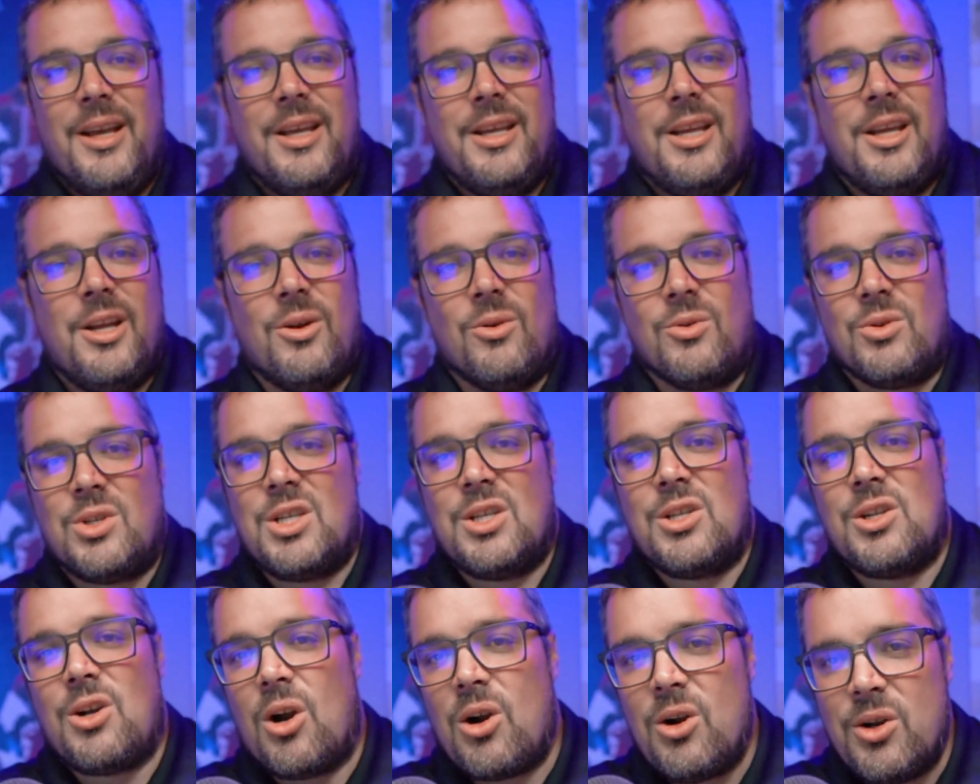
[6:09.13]
you know,
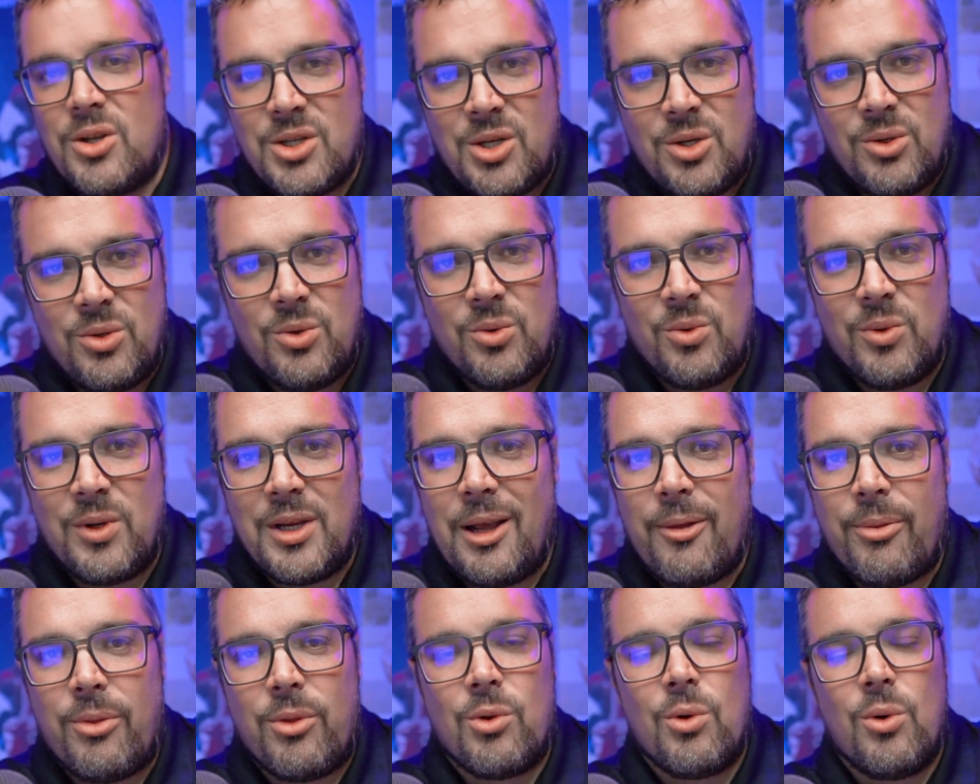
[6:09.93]
start to
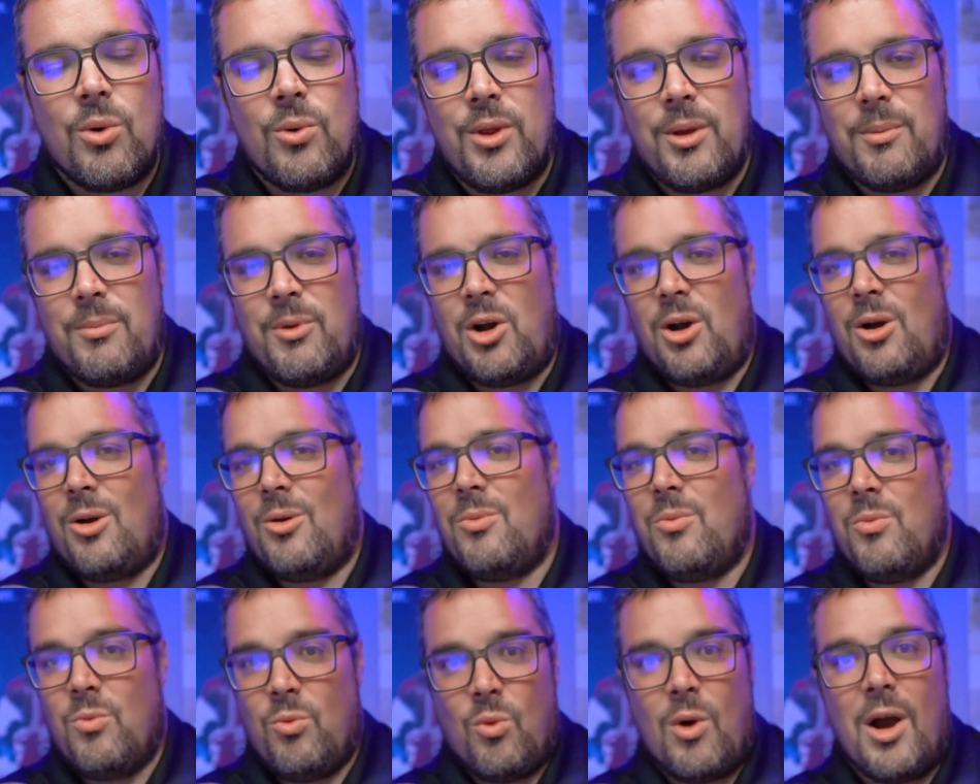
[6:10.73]
get through them
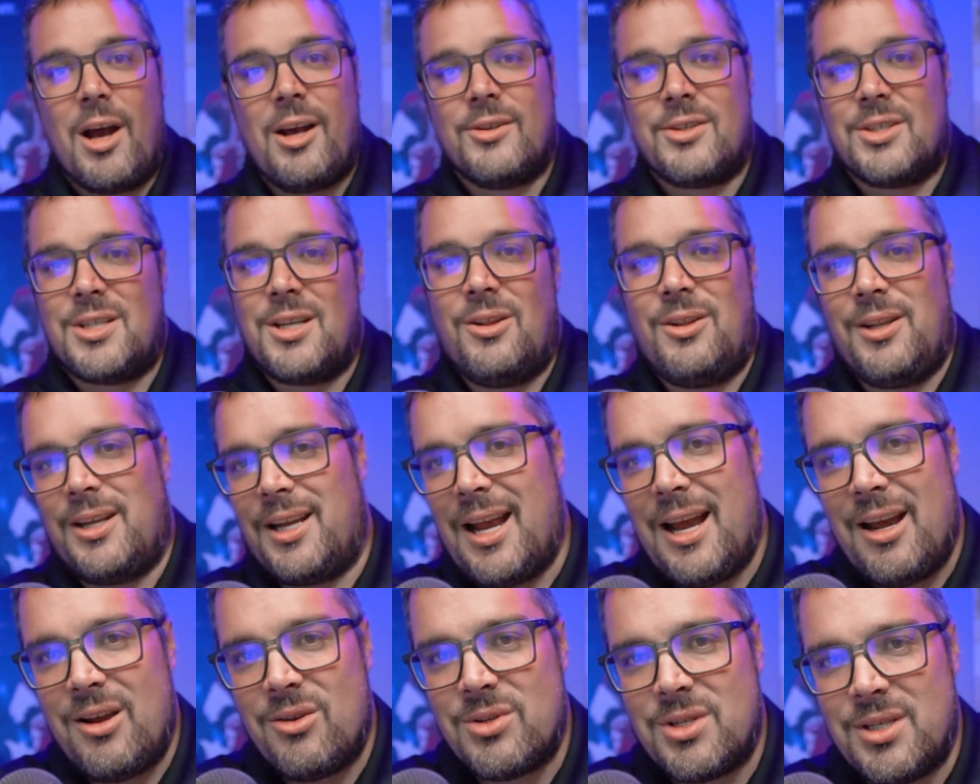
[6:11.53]
all while selling
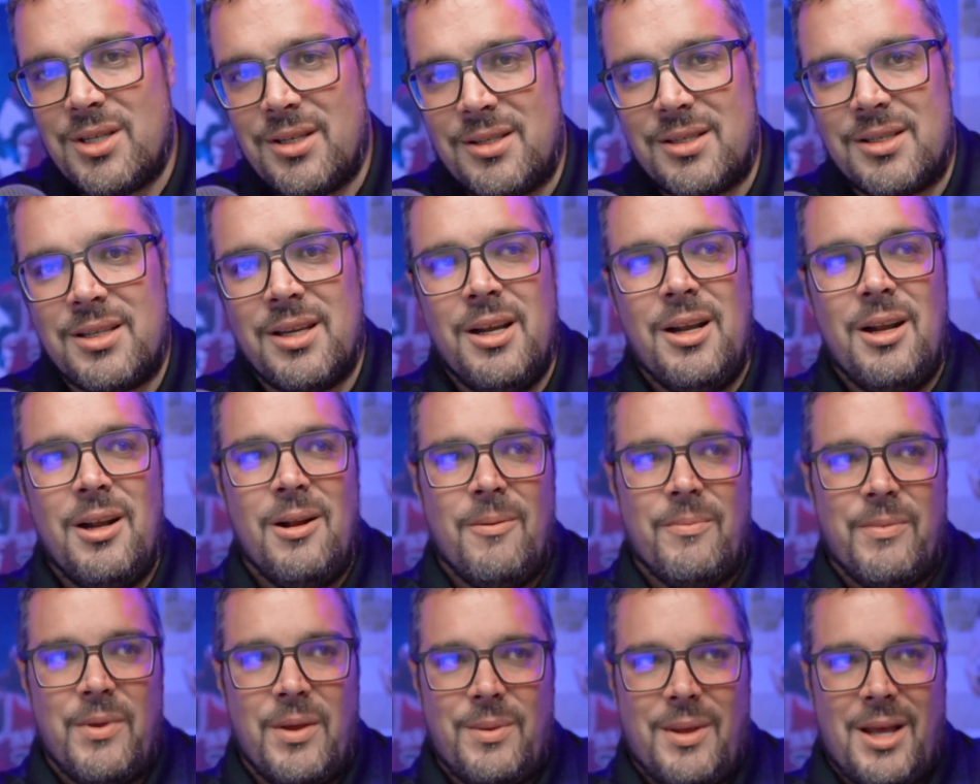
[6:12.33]
houses,
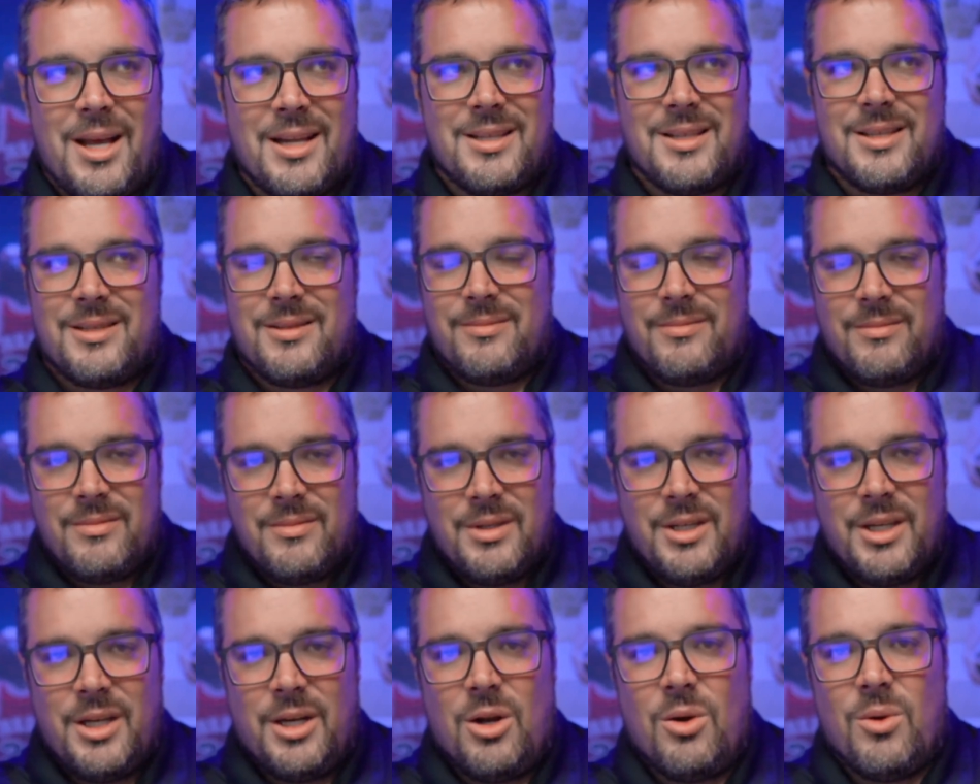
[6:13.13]
then that's,
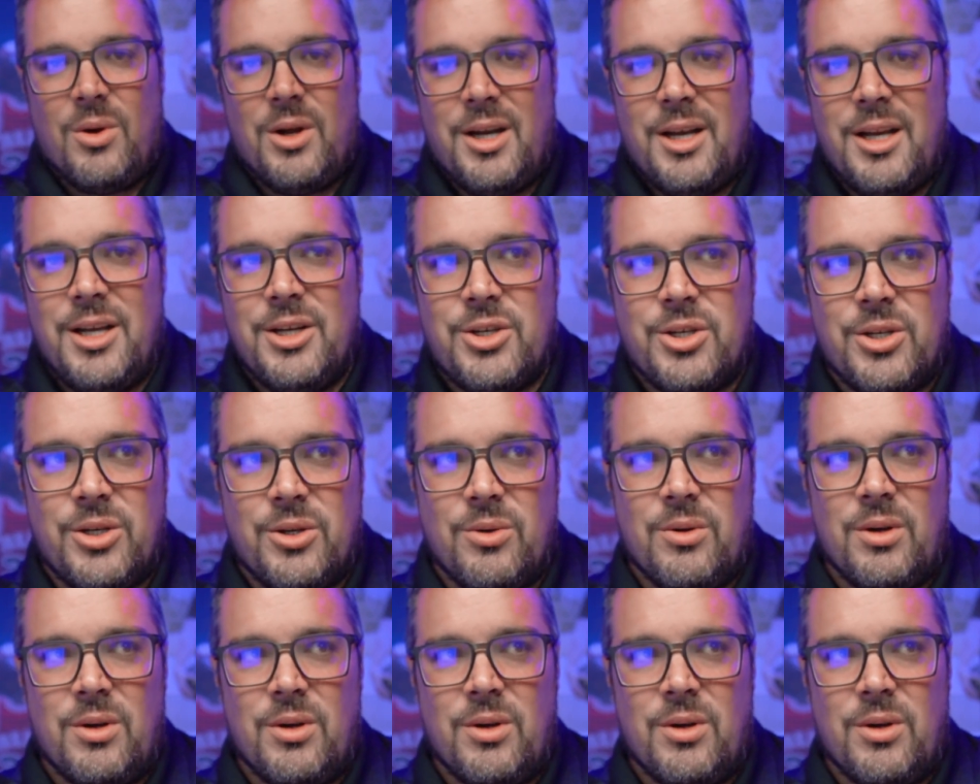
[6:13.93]
you know, an issue.